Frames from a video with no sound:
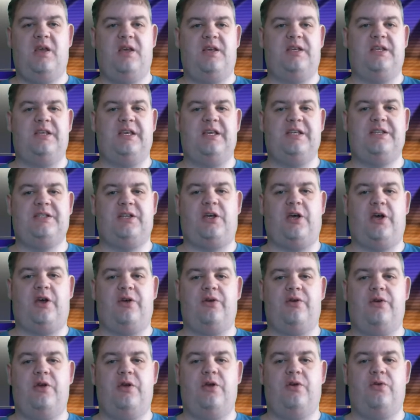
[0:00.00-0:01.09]
Years ago,
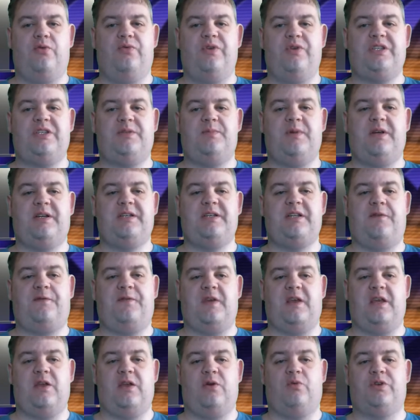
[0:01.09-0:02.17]
Rhys
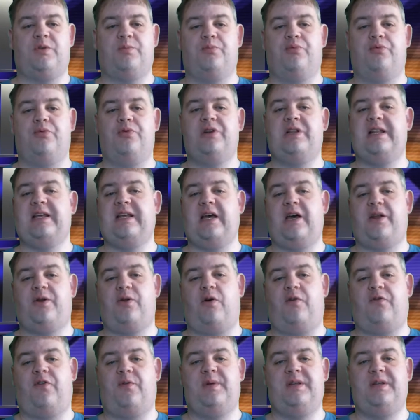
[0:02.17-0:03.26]
McDuffie was brutally cut
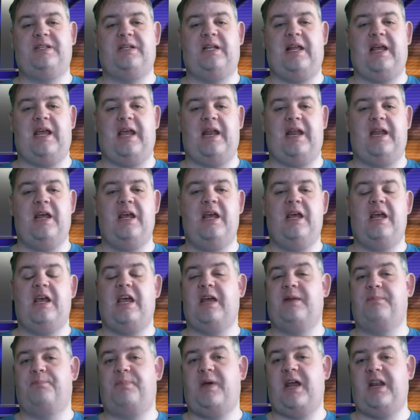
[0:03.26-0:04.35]
off from his clan
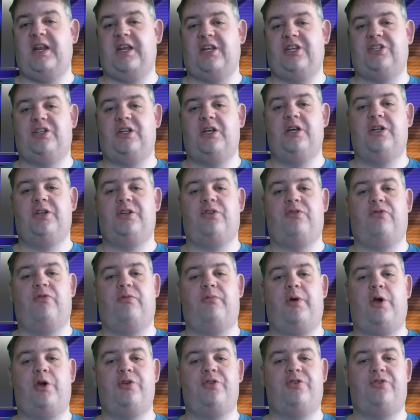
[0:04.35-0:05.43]
and banished to the
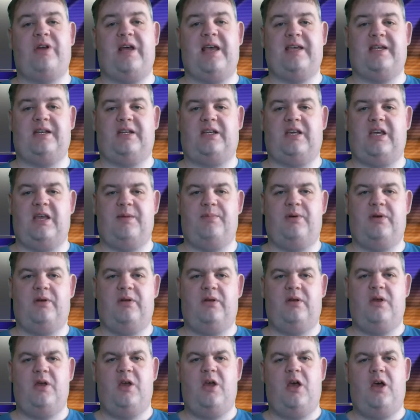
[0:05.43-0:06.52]
remote Dragon Keep.
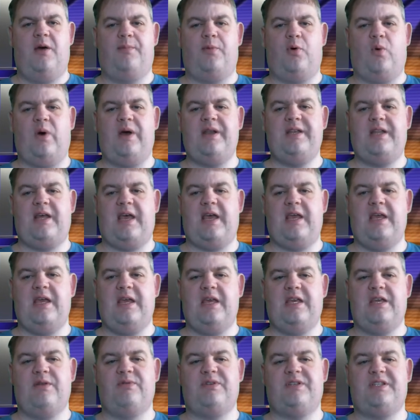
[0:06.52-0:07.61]
But one day,
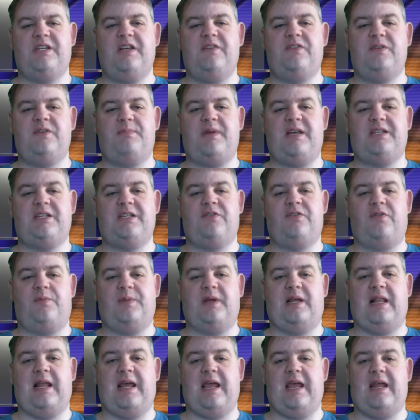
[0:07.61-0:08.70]
he receives a message from the
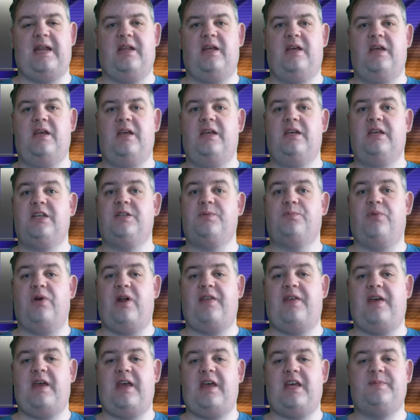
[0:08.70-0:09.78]
clan. His
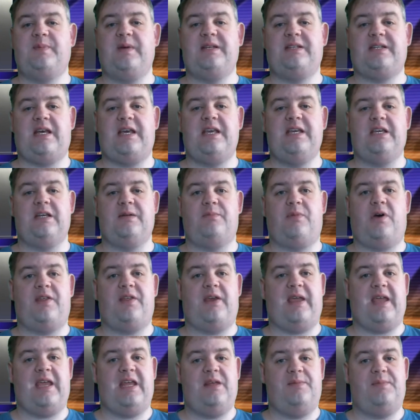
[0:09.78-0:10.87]
brother has been taken by
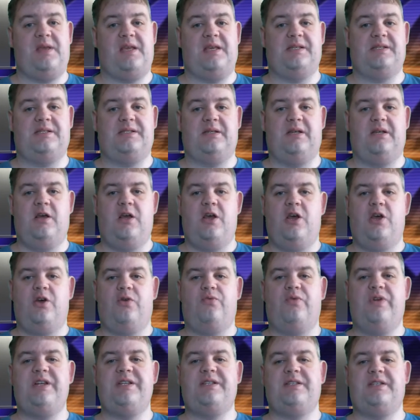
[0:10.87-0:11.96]
their enemies.
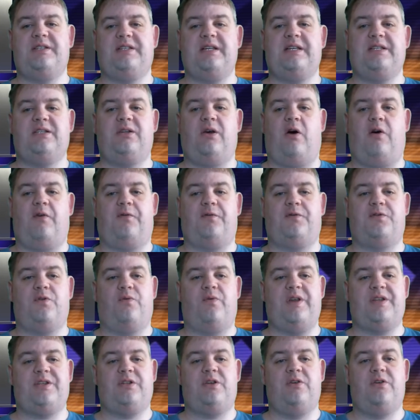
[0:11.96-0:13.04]
Rhys sets off to
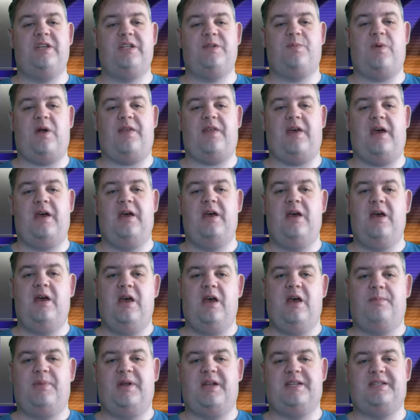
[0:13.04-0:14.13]
rescue his brother,
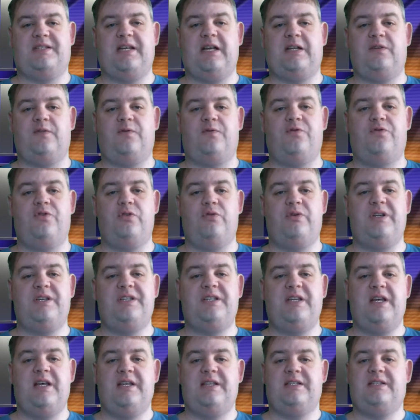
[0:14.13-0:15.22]
but a sect of
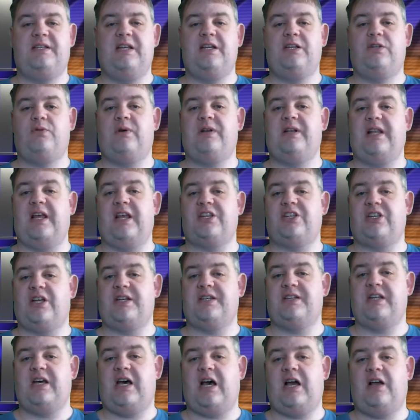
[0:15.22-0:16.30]
druids seek to unleash
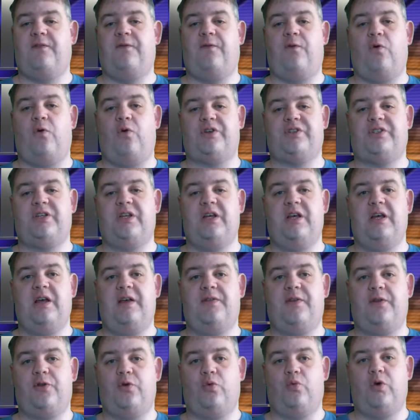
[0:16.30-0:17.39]
a dark force
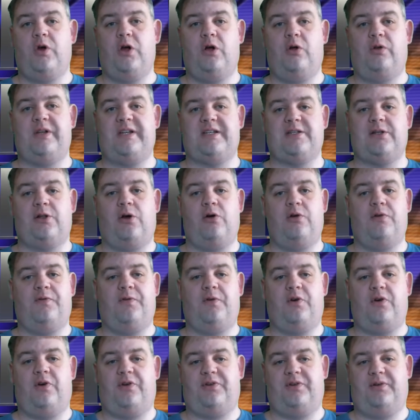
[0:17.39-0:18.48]
that the world has long
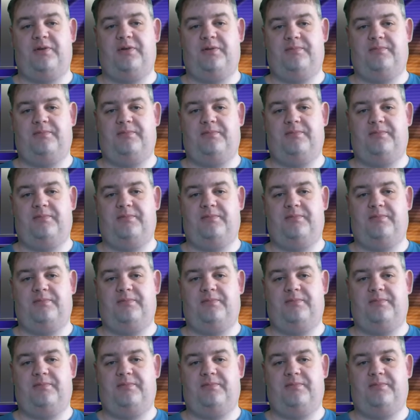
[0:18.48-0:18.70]
forgotten.